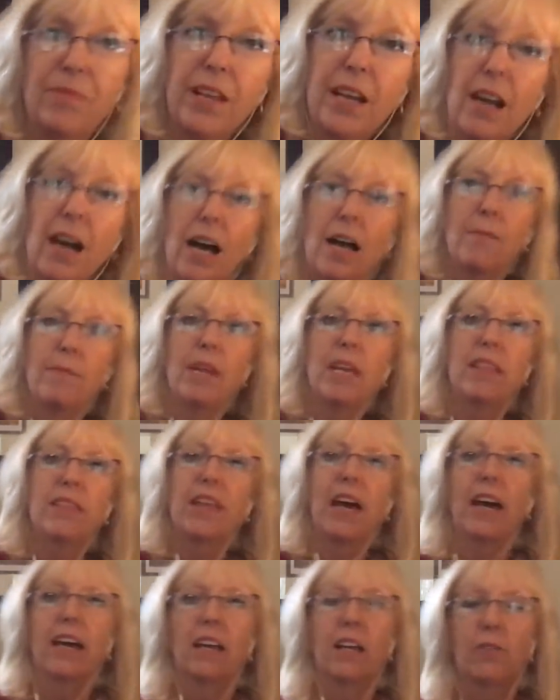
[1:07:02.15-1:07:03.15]
I mean
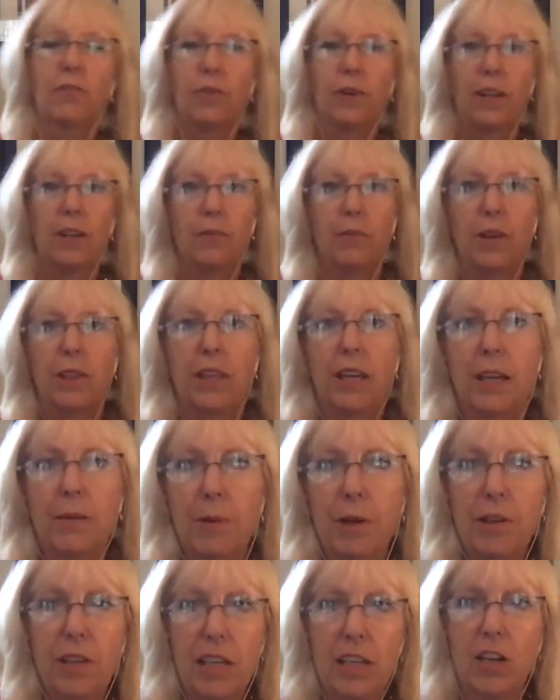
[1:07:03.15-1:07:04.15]
that if we, we think about
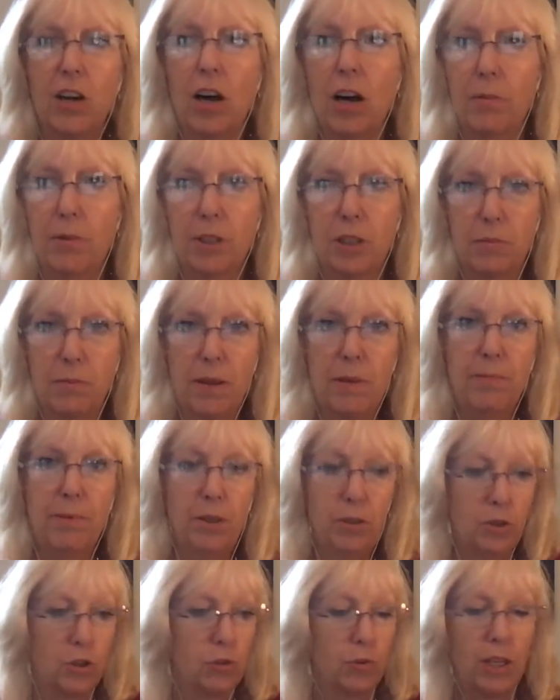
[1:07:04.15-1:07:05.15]
e-commerce, people are
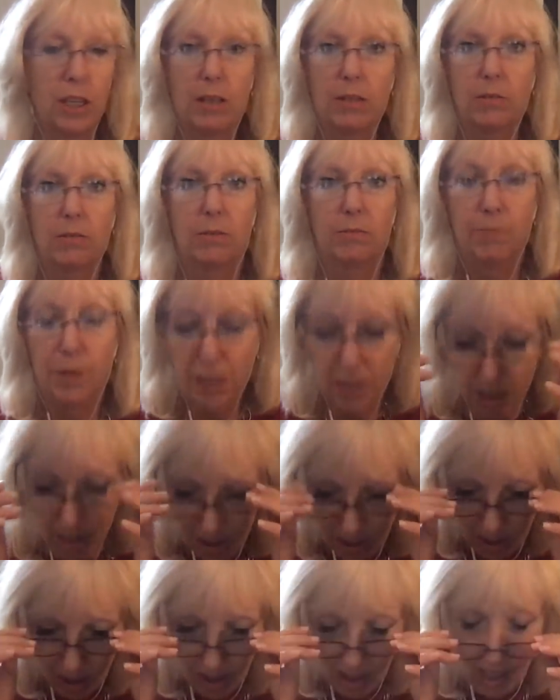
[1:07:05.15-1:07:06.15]
doing business
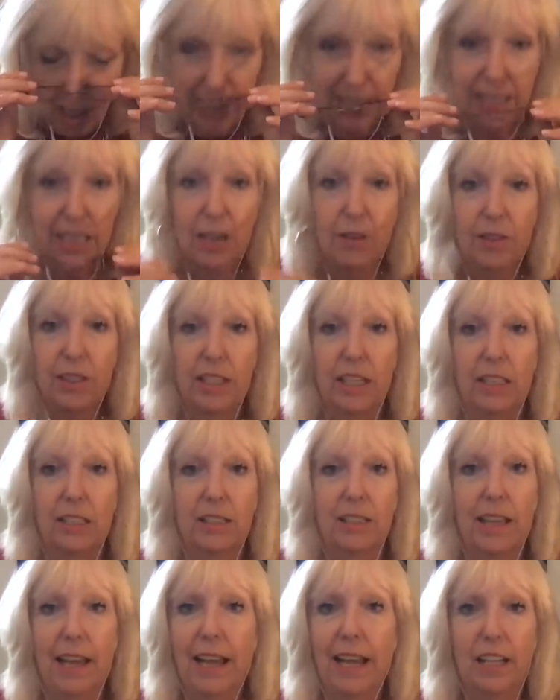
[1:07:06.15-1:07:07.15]
online
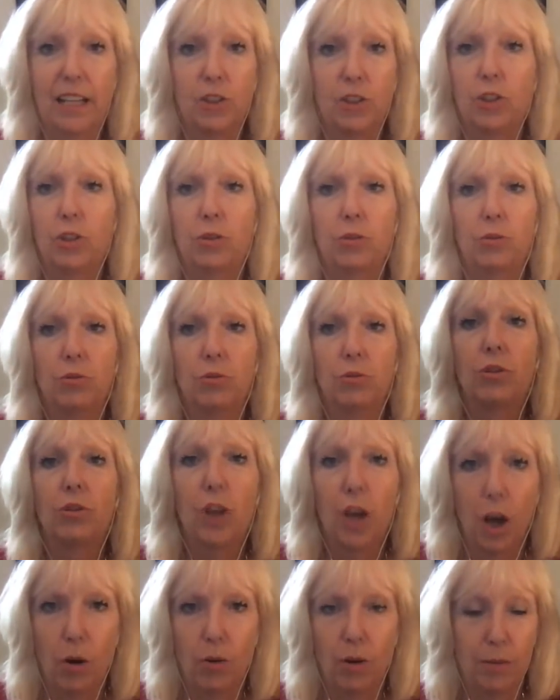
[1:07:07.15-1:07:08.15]
nowadays, as you
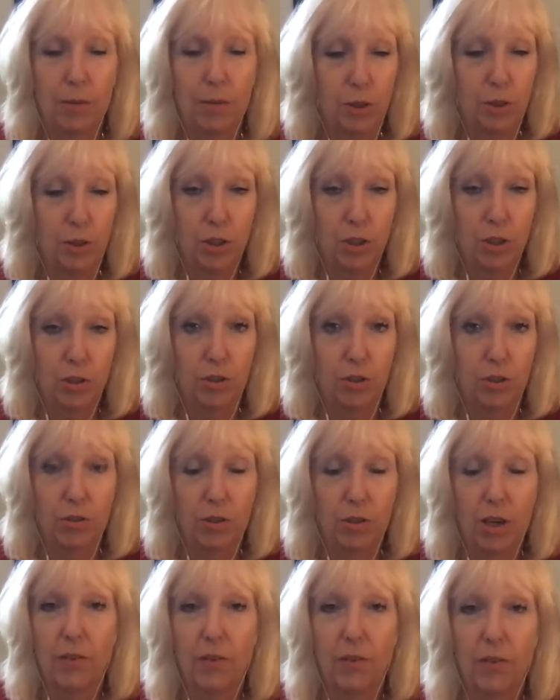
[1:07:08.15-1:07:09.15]
know. I'm sure you know
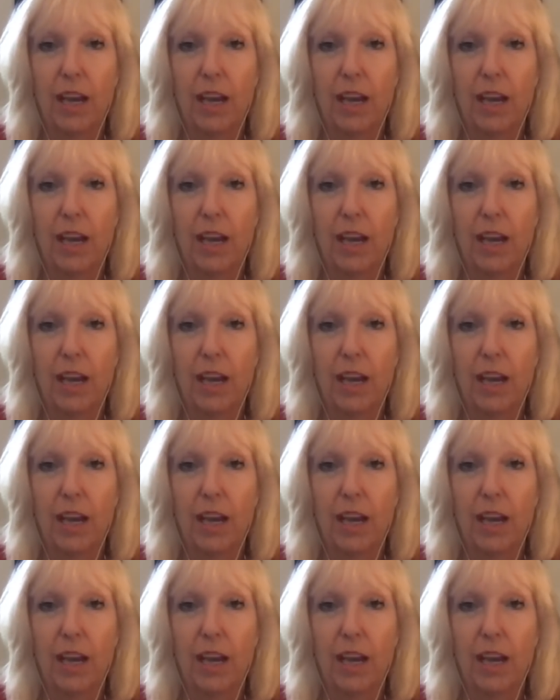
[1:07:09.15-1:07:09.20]
that.